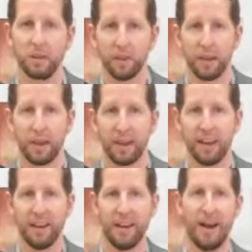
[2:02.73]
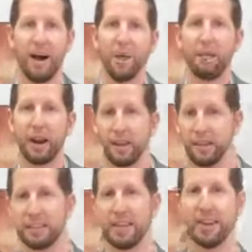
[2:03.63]
educate uh,
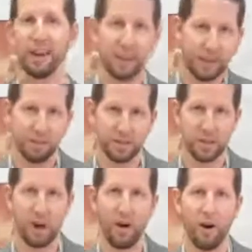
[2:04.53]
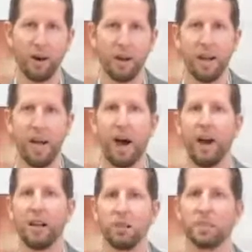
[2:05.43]
parents and caregivers on
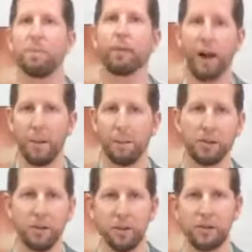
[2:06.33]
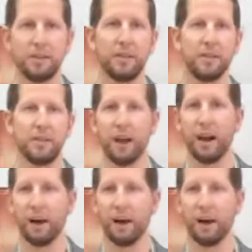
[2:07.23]
uh, just proper uses,